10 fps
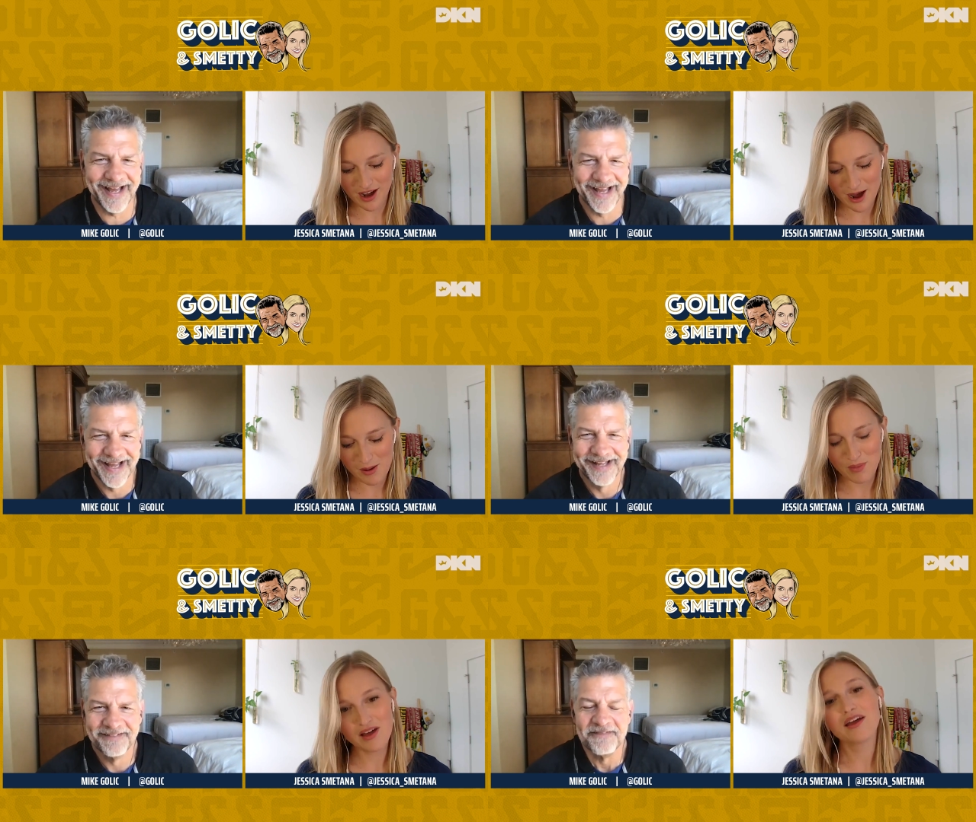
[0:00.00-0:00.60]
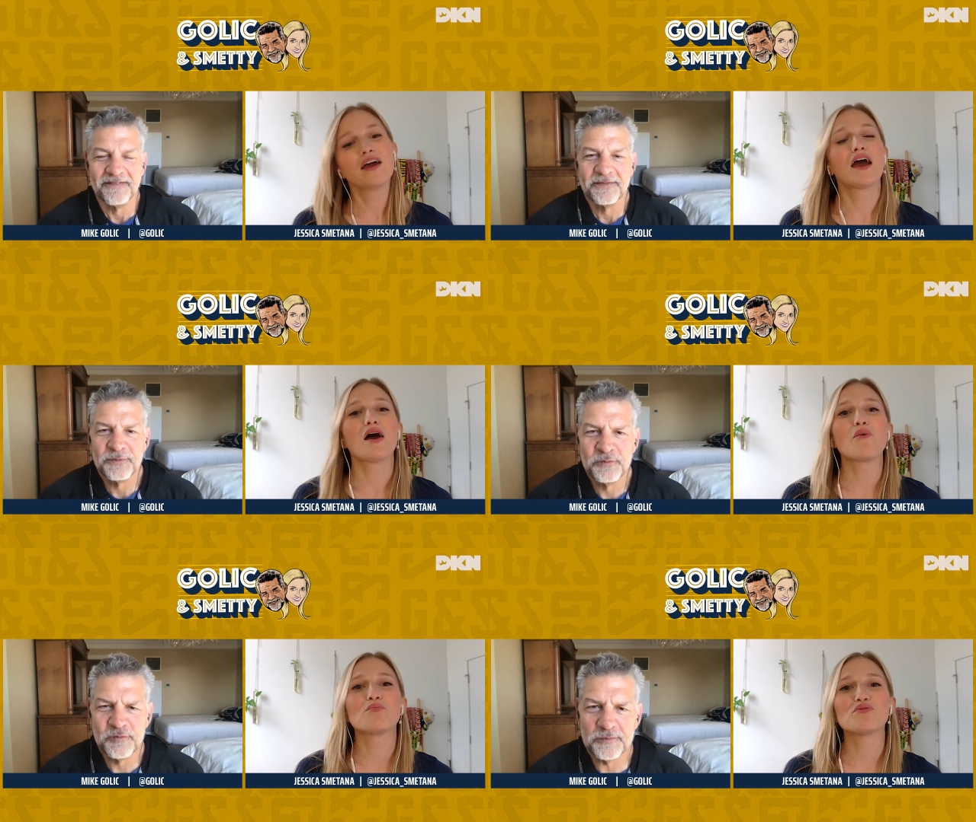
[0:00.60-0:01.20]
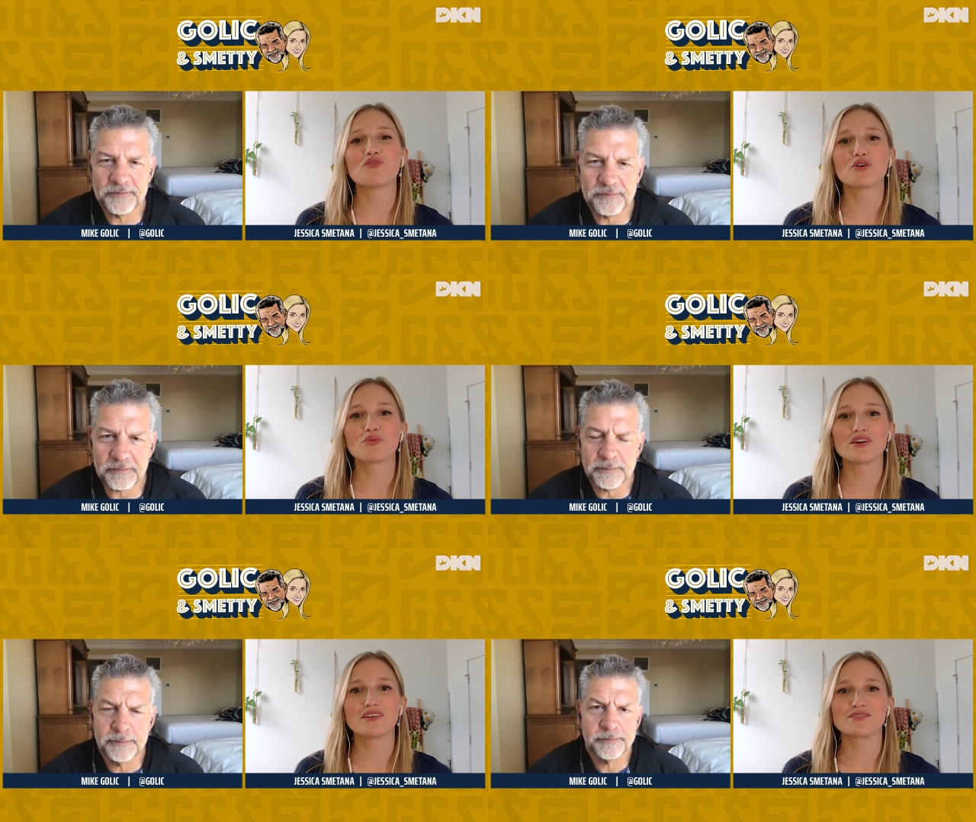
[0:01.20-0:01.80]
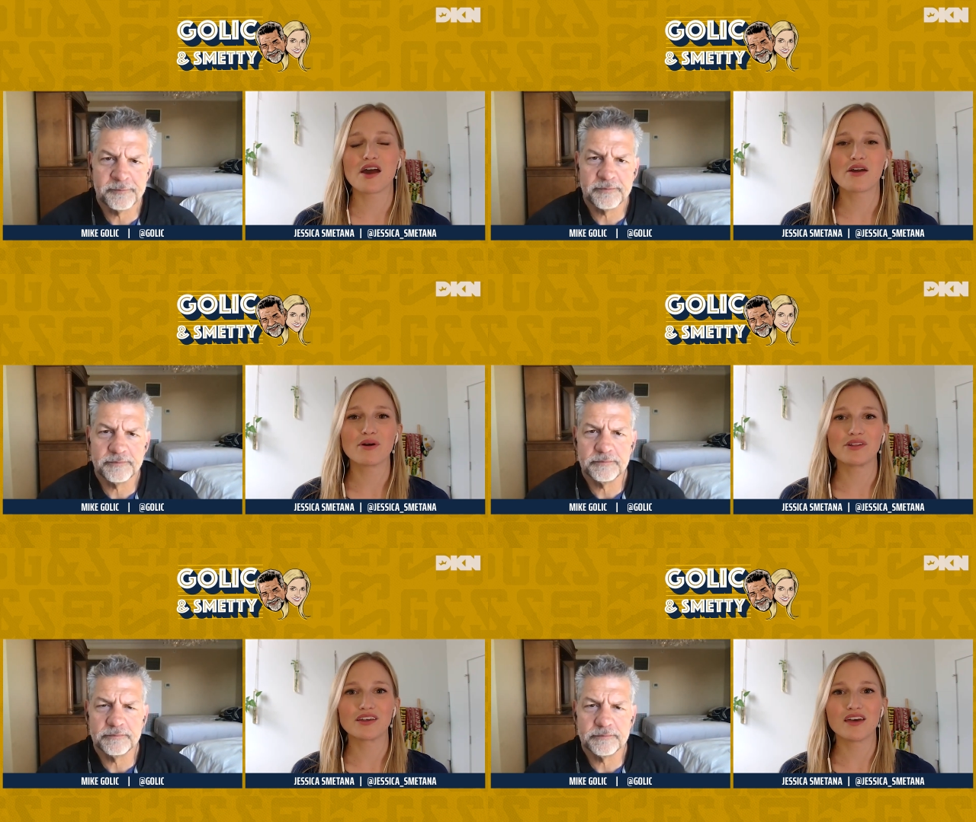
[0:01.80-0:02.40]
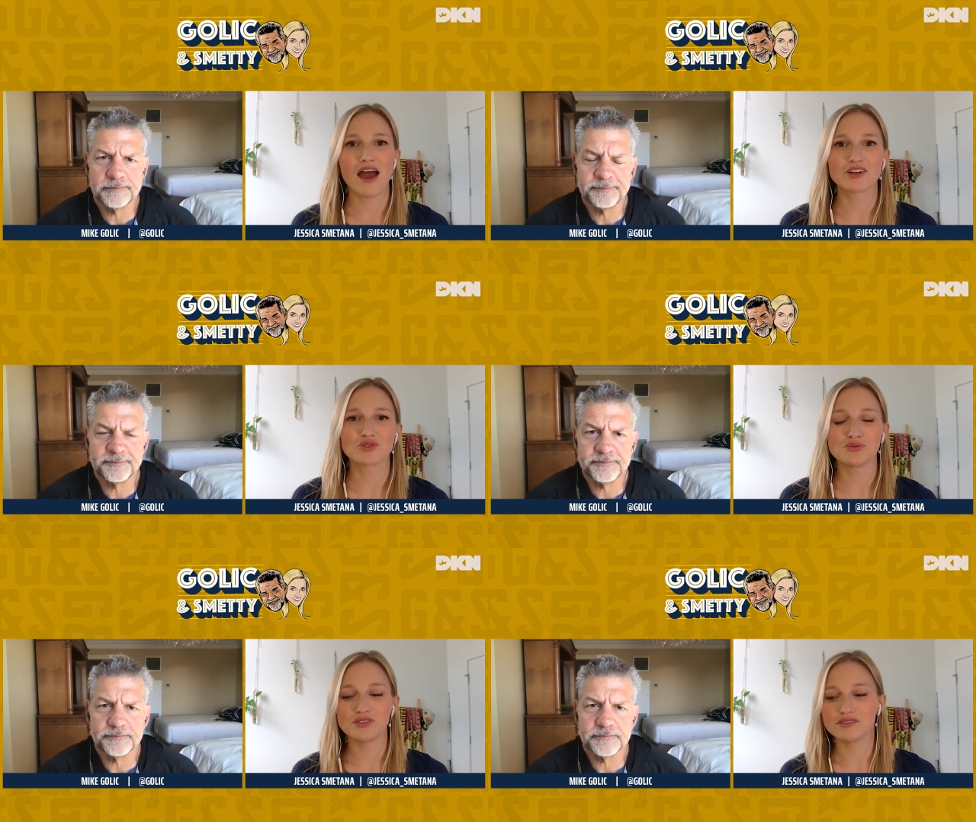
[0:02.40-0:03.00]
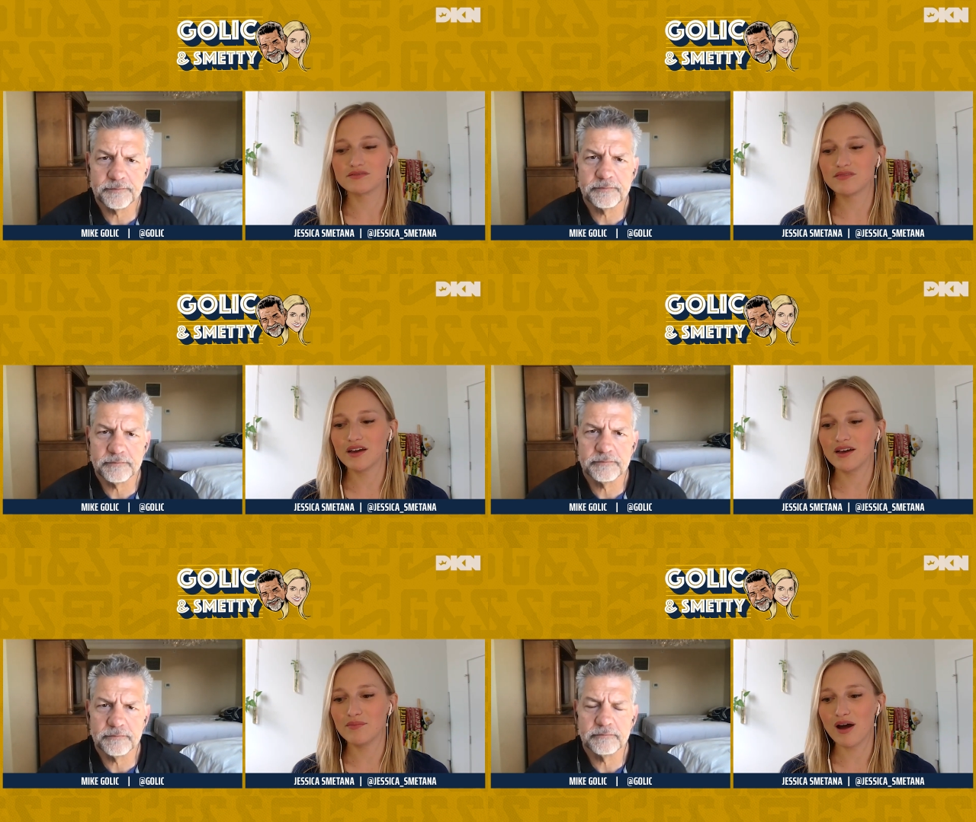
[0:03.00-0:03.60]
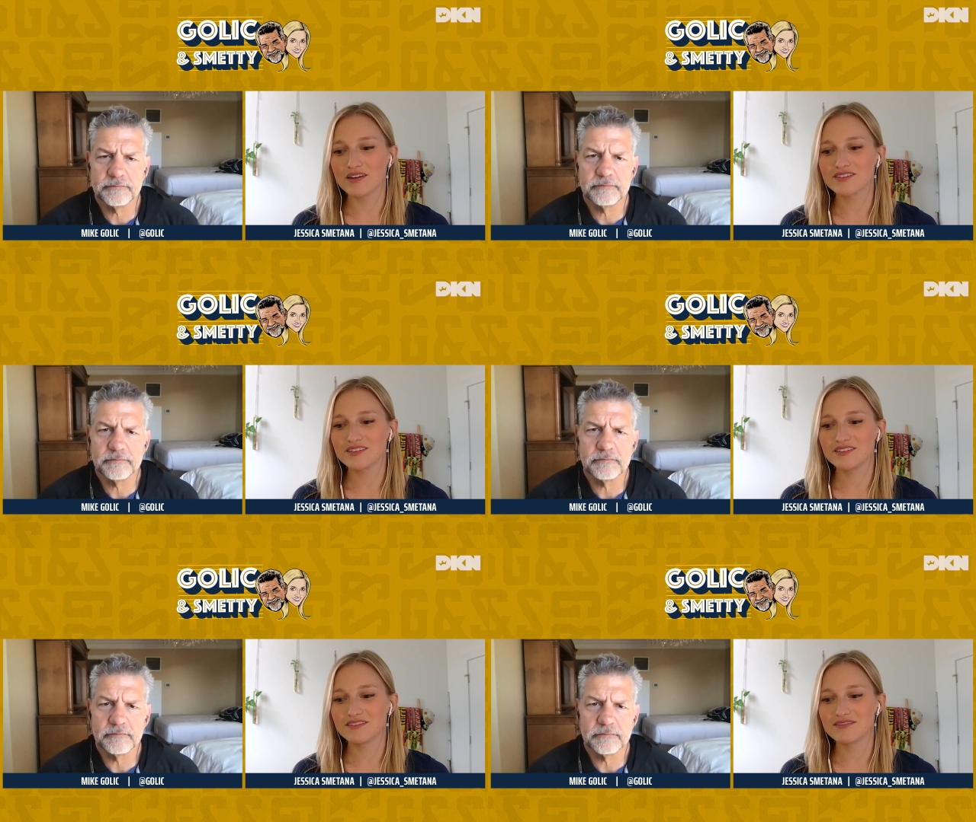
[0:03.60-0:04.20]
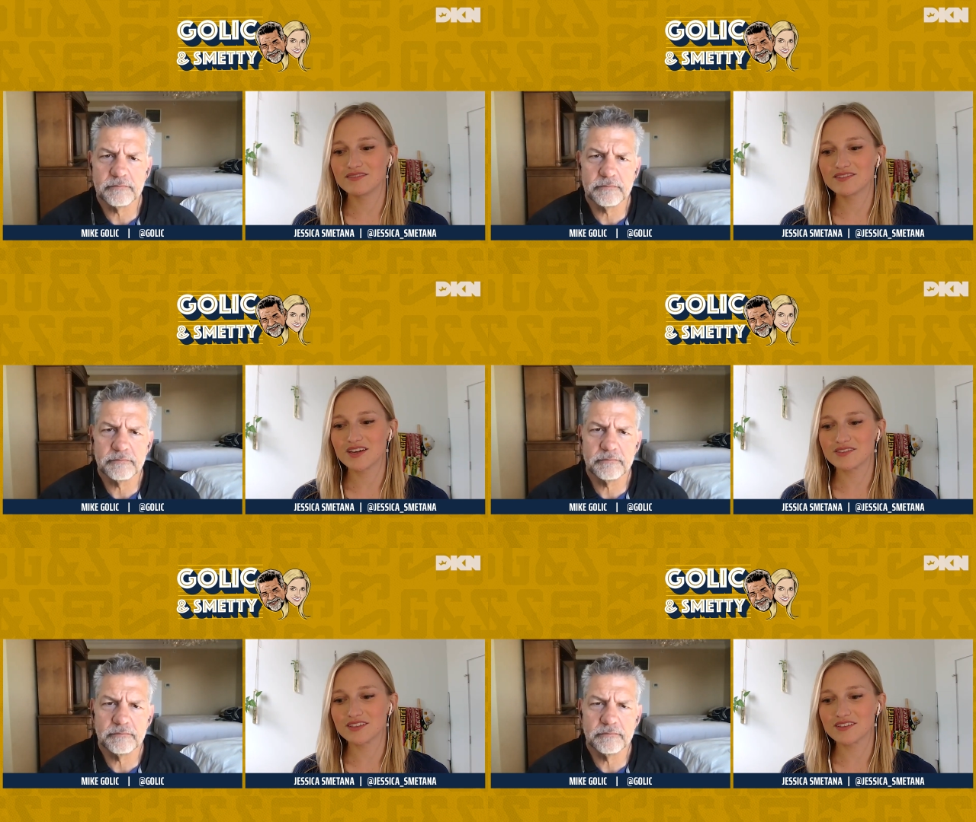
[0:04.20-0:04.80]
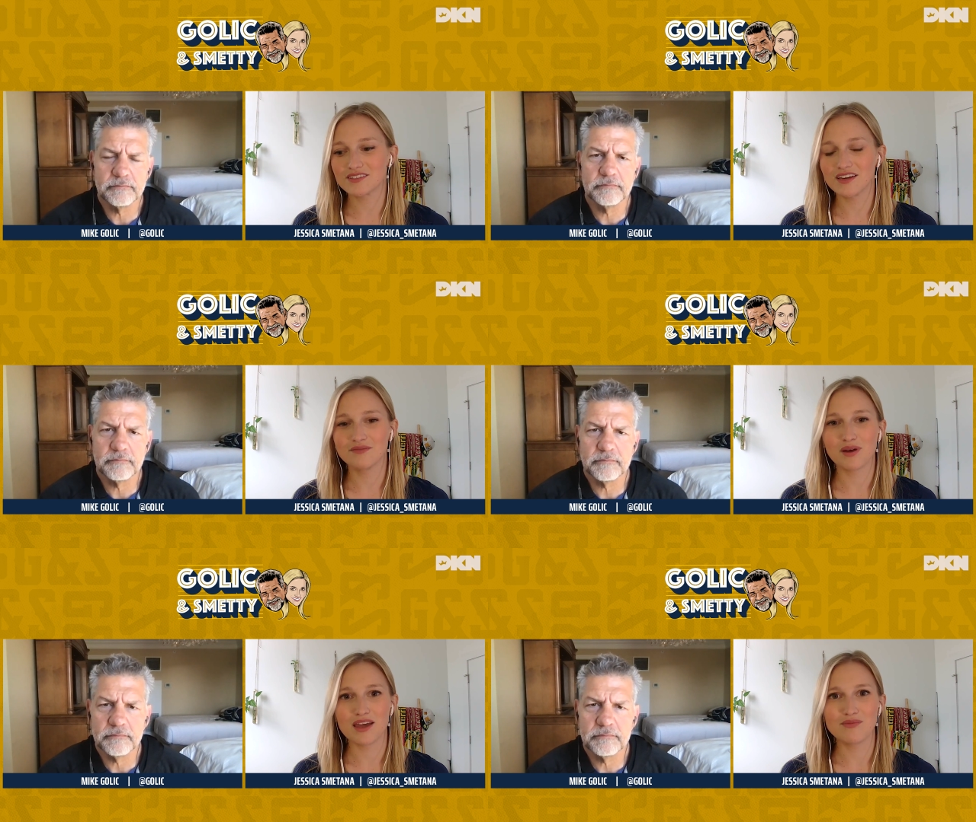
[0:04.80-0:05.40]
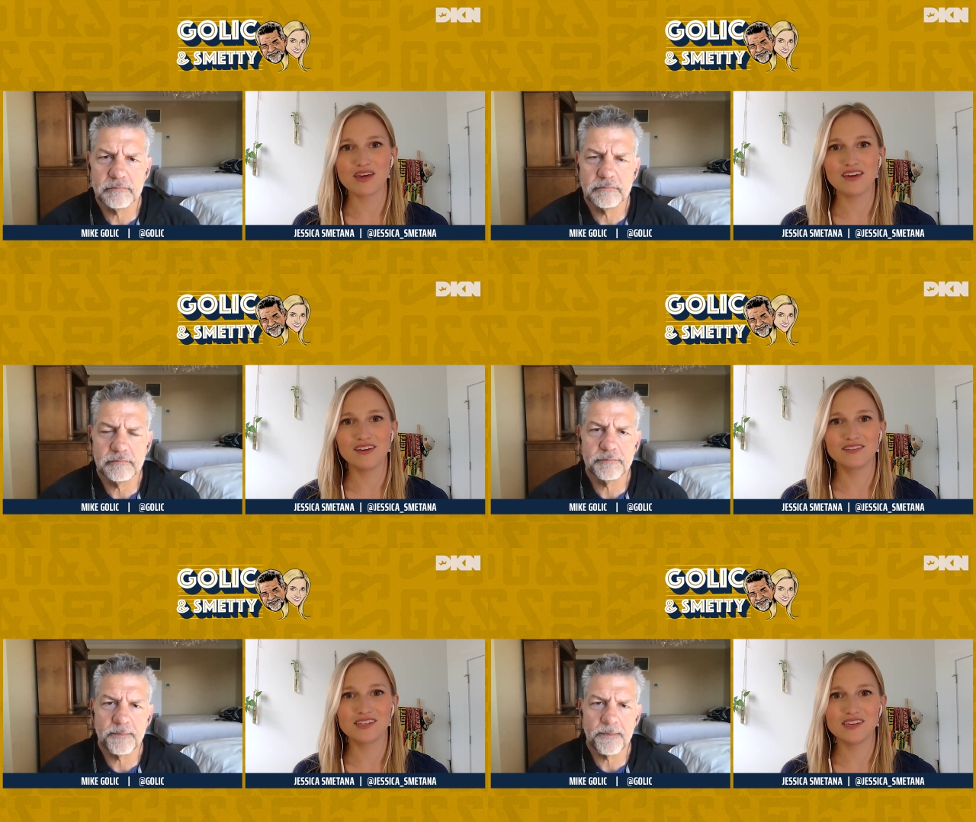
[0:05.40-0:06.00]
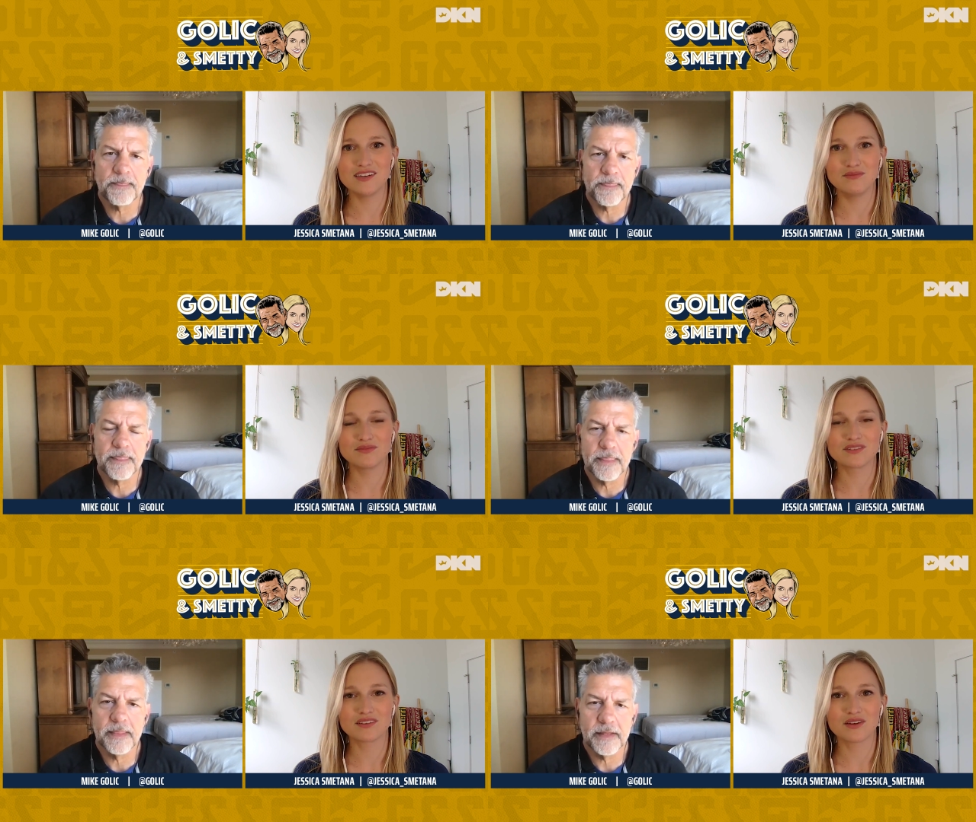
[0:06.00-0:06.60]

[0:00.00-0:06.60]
Speaker 1: um, before we talk about like the actual uh, Boston Celtics and Miami Heat teams,